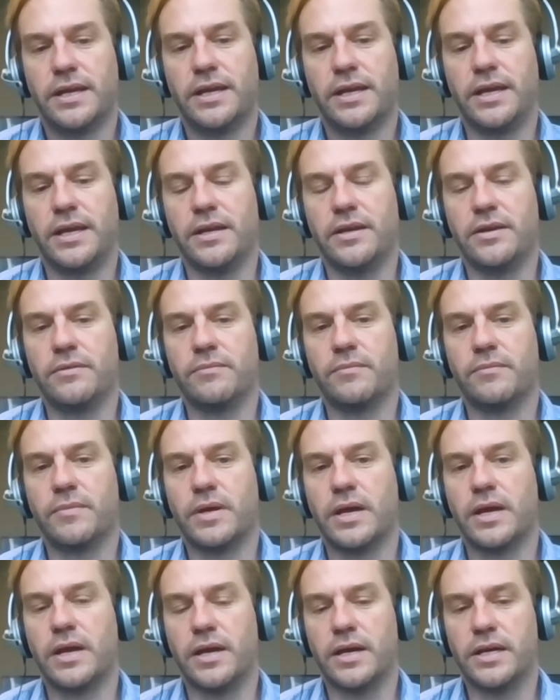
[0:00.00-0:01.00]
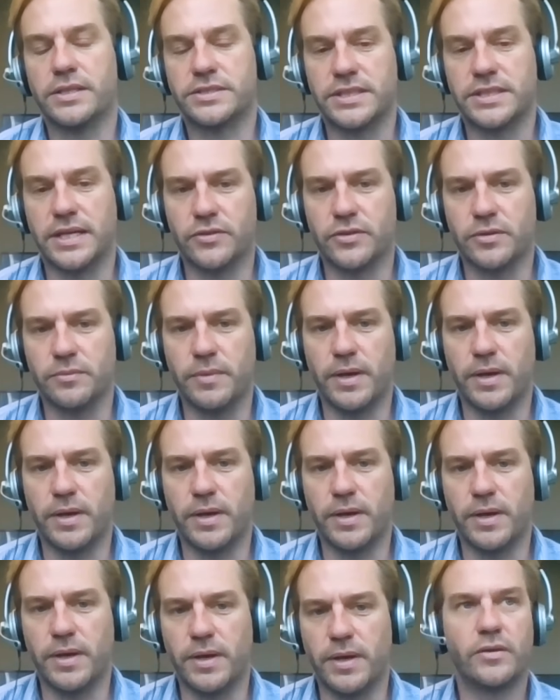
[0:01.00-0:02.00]
in uh, South
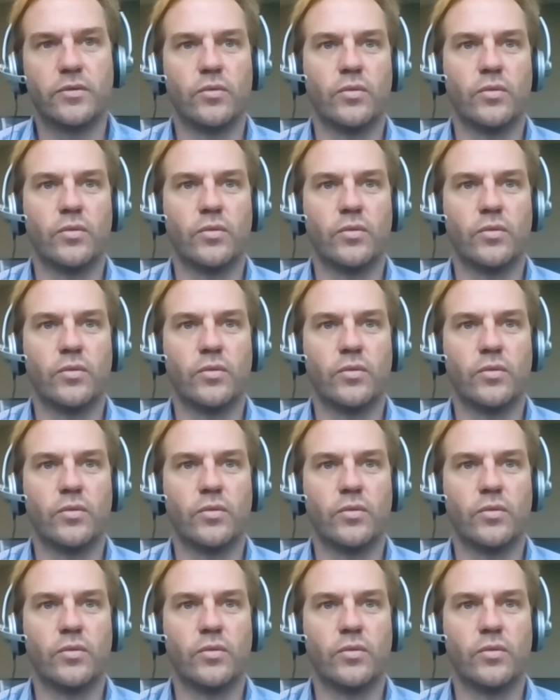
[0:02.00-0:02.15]
America,